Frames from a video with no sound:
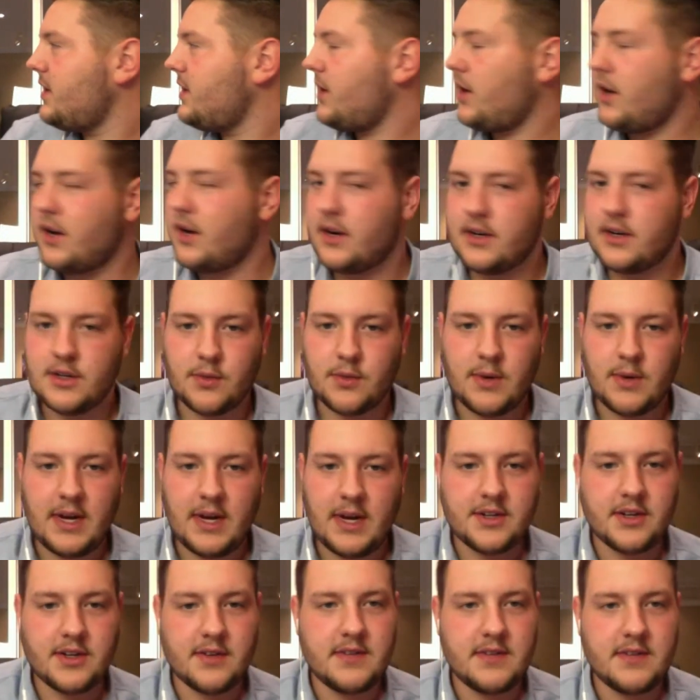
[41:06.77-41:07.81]
our
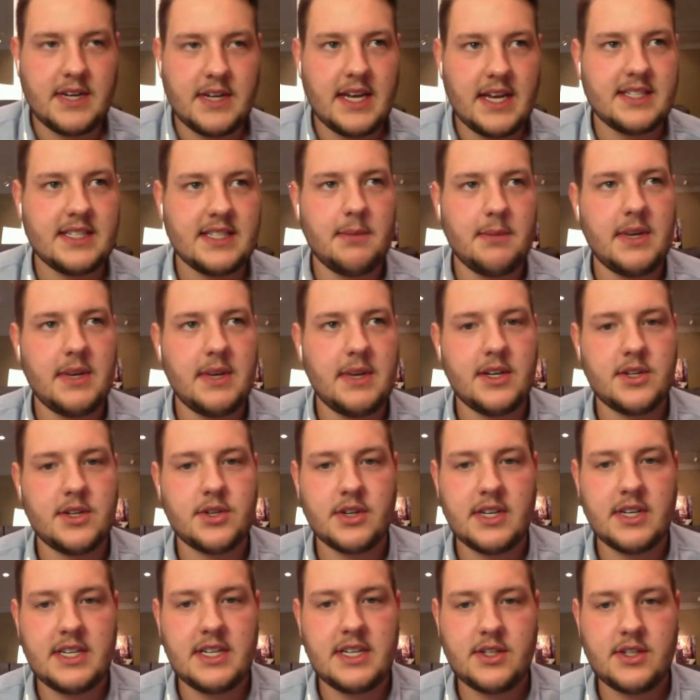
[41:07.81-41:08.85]
Director of Destiny
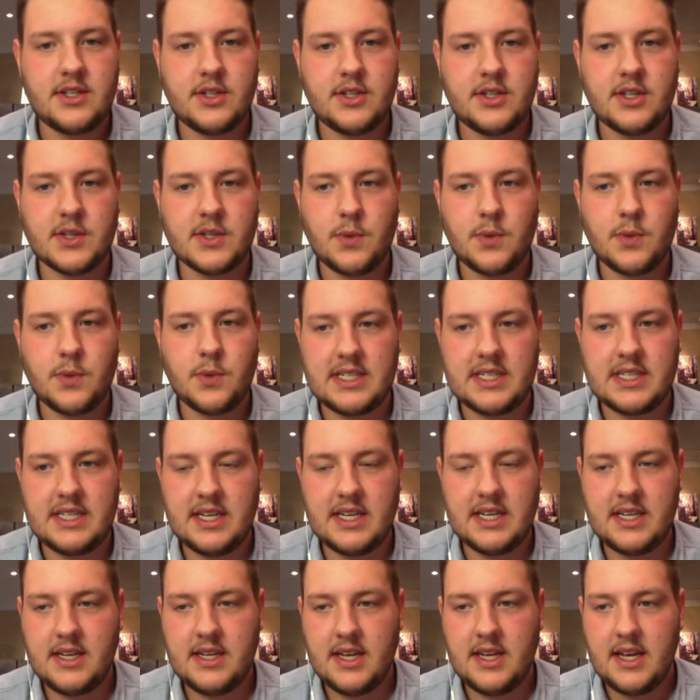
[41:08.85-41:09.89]
Ministries, just walked
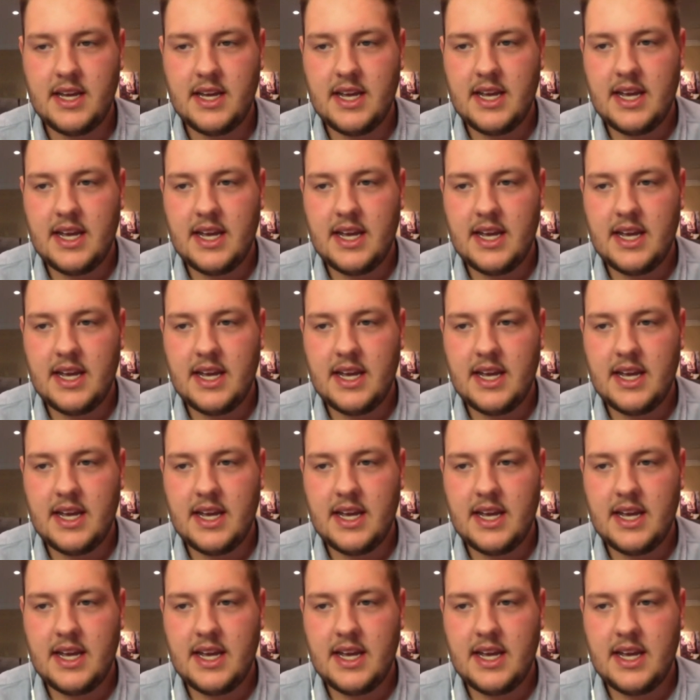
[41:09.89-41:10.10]
in.